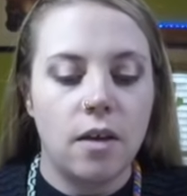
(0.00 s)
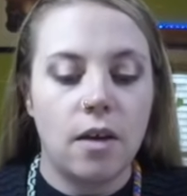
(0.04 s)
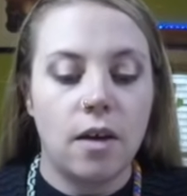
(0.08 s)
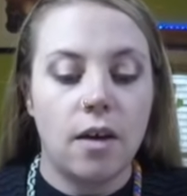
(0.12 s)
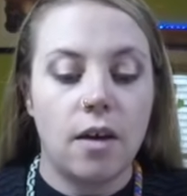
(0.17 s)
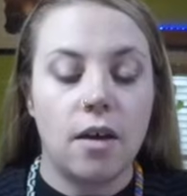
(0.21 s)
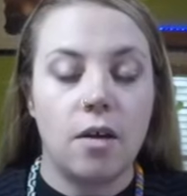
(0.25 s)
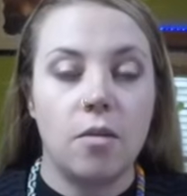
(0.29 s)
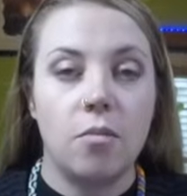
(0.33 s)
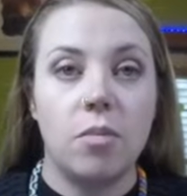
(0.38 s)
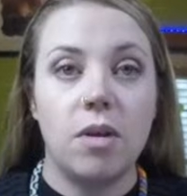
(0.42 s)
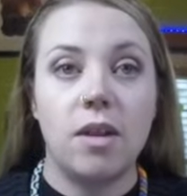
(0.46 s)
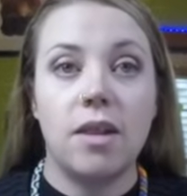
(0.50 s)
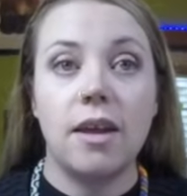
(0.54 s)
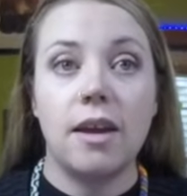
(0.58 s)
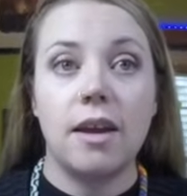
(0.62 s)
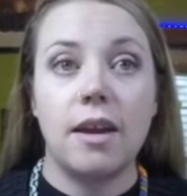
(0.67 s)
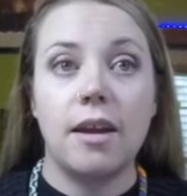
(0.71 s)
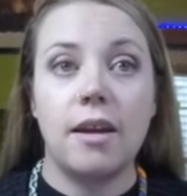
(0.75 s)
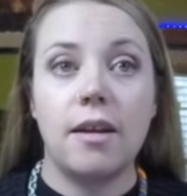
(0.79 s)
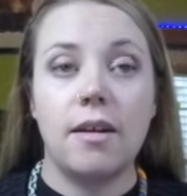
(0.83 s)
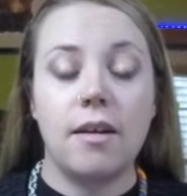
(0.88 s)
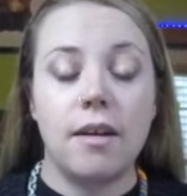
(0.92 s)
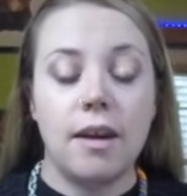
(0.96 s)
But
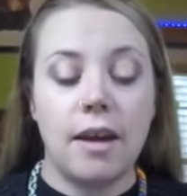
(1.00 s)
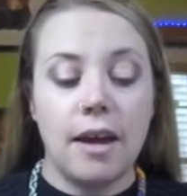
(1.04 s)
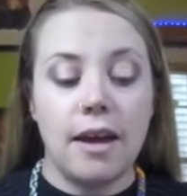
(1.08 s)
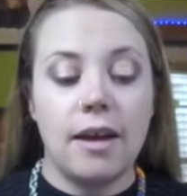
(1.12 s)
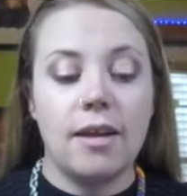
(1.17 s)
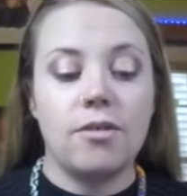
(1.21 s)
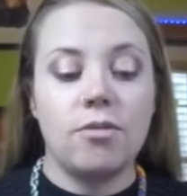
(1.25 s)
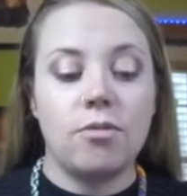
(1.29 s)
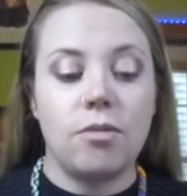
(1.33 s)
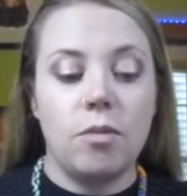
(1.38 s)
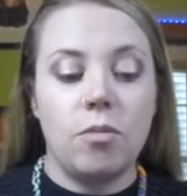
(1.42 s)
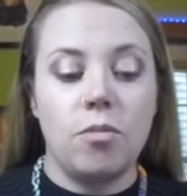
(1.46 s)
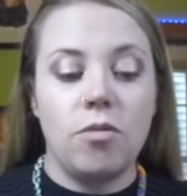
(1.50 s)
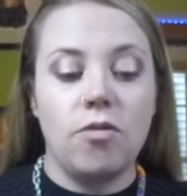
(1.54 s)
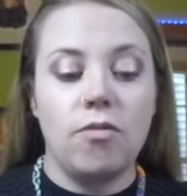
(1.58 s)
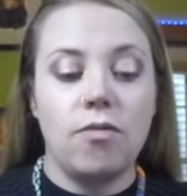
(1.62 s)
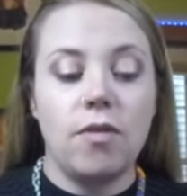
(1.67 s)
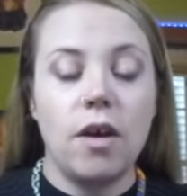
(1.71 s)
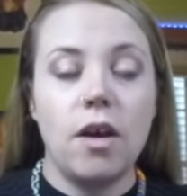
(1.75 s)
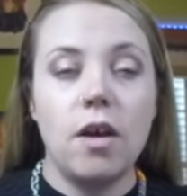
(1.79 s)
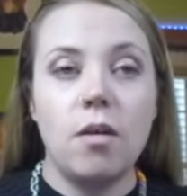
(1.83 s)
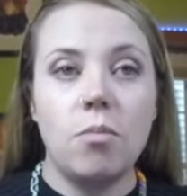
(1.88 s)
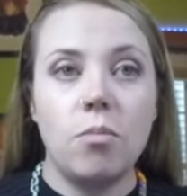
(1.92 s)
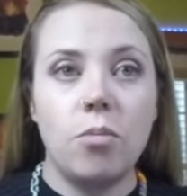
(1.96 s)
then as we
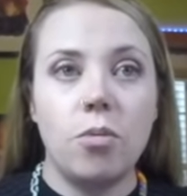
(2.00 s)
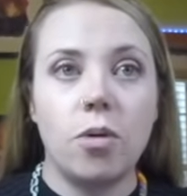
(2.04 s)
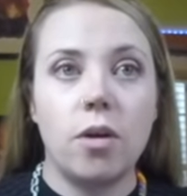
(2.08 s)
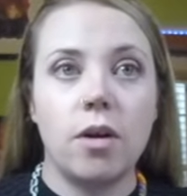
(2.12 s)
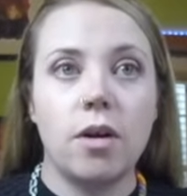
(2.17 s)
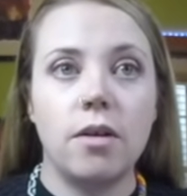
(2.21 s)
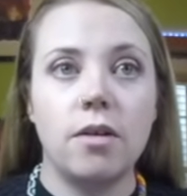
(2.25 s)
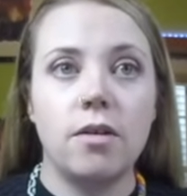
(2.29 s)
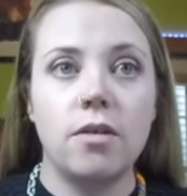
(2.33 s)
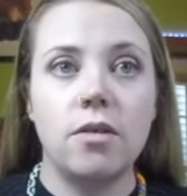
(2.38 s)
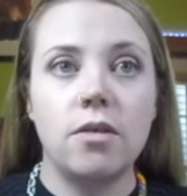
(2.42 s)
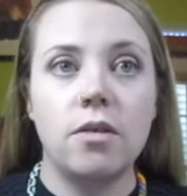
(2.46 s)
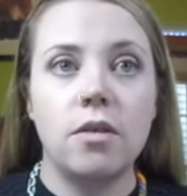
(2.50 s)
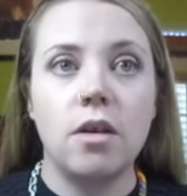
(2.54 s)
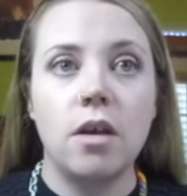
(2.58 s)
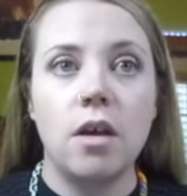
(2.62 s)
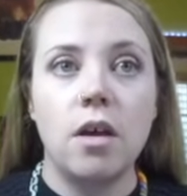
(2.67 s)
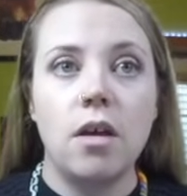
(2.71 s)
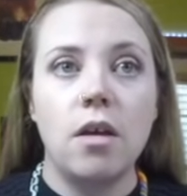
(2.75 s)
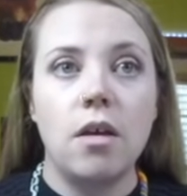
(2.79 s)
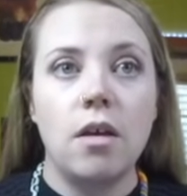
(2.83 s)
move upwards,